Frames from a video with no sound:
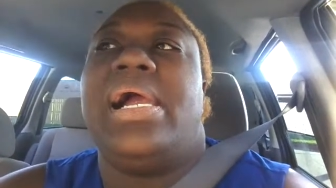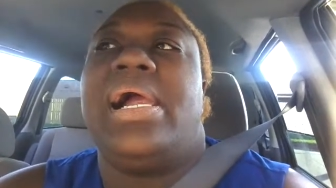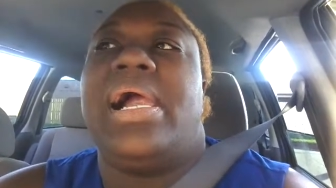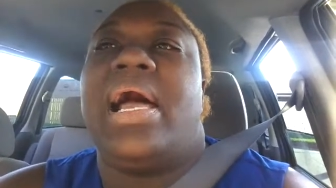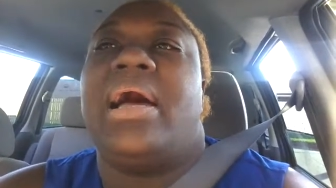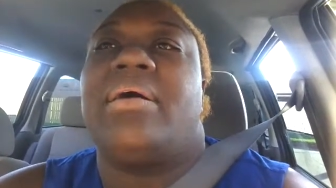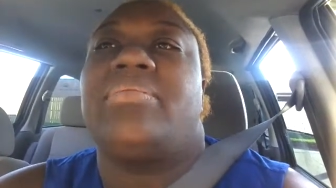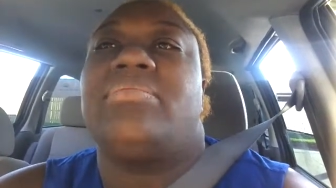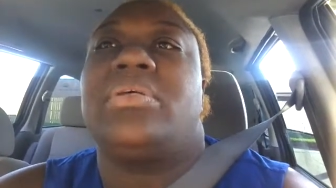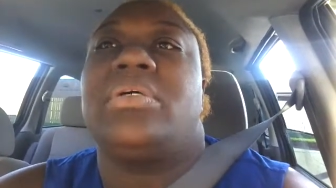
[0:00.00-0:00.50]

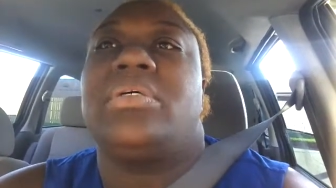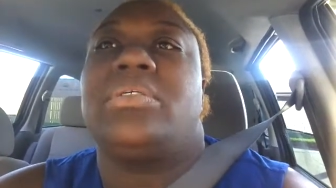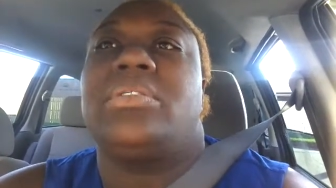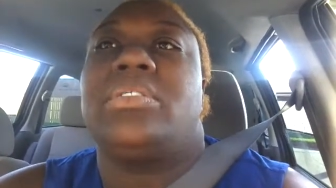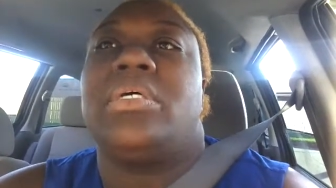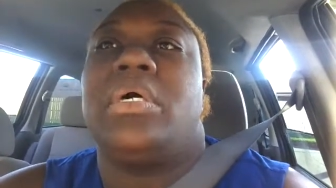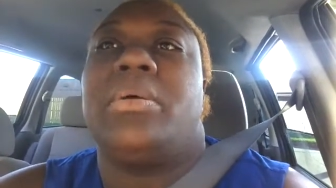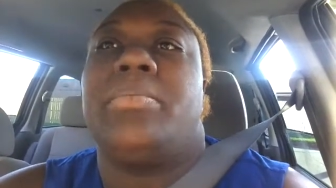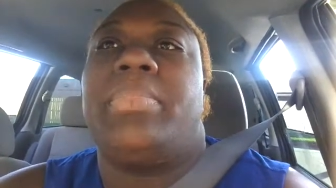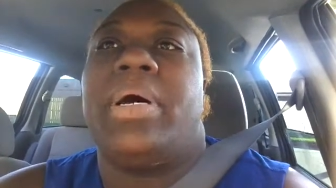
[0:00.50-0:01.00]
after
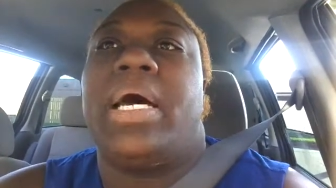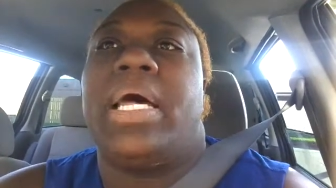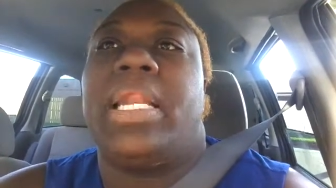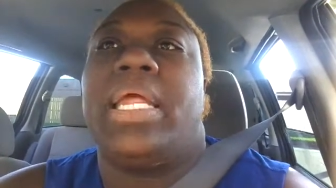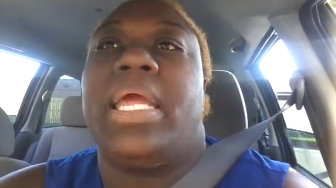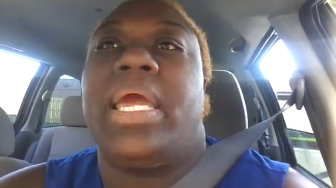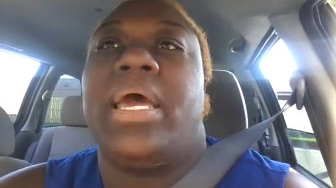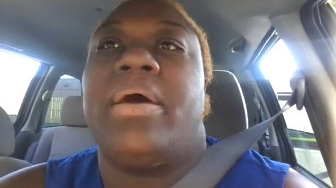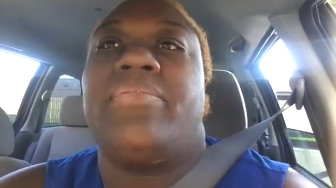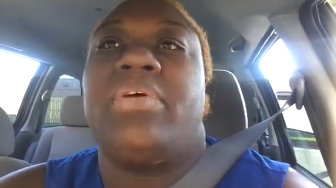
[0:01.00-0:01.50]
somebody
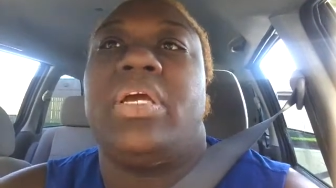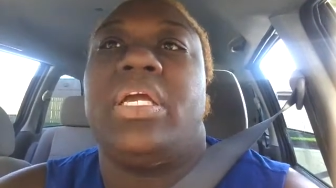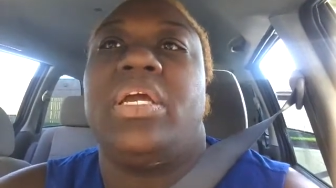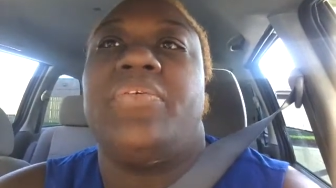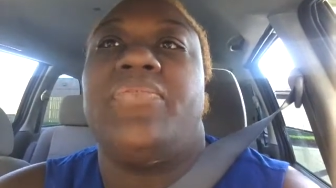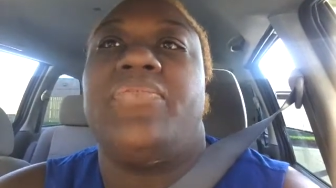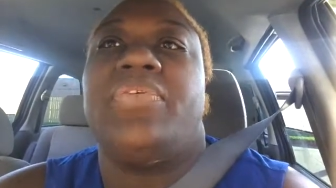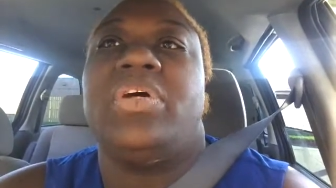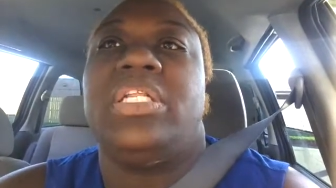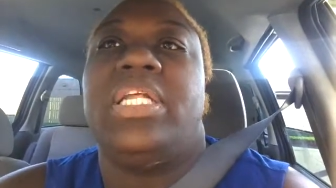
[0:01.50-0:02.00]
have an
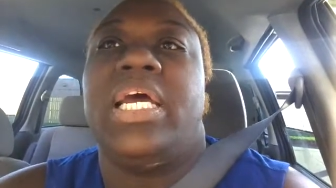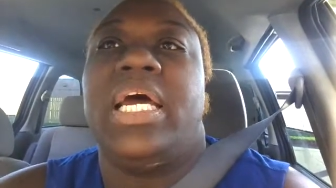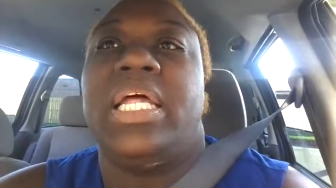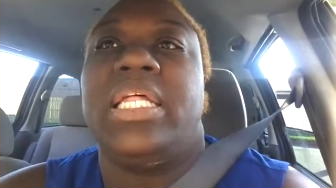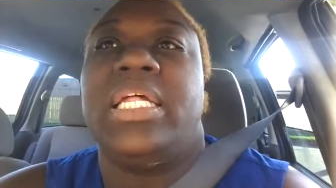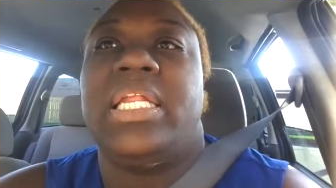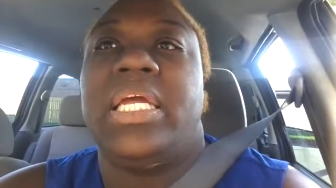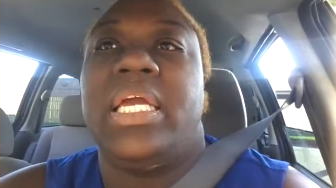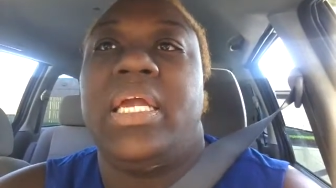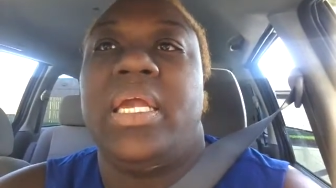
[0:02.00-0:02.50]

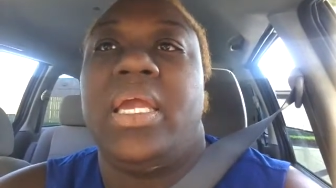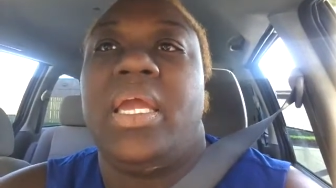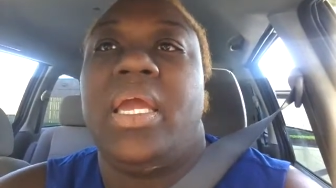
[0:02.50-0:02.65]
infidelity,